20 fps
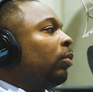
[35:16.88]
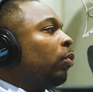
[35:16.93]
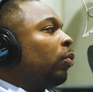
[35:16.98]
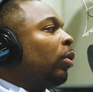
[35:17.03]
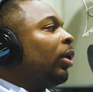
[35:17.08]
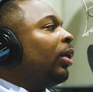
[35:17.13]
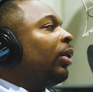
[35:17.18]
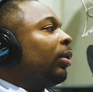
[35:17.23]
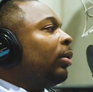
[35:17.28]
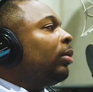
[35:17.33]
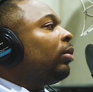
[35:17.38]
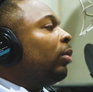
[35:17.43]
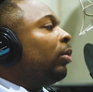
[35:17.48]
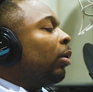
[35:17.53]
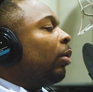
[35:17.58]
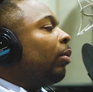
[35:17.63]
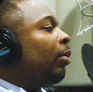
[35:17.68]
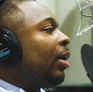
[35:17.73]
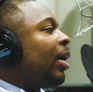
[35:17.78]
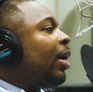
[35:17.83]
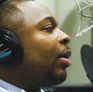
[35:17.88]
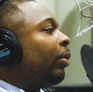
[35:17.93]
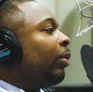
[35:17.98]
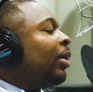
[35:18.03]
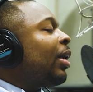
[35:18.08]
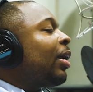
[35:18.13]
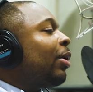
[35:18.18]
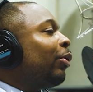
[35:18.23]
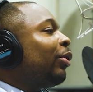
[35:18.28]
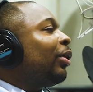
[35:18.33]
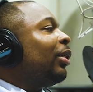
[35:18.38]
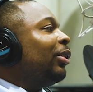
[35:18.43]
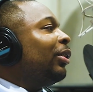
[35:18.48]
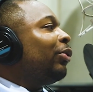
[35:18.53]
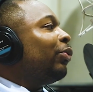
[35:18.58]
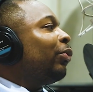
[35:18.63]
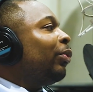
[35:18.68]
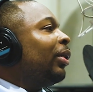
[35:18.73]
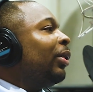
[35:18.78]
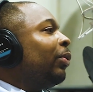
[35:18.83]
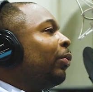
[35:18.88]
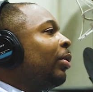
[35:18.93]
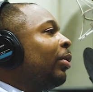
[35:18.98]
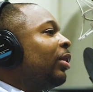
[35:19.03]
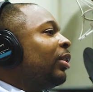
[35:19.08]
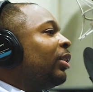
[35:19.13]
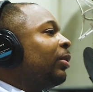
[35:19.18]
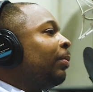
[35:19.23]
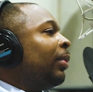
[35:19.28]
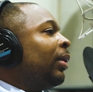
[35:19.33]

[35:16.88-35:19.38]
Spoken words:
what it, how things really was.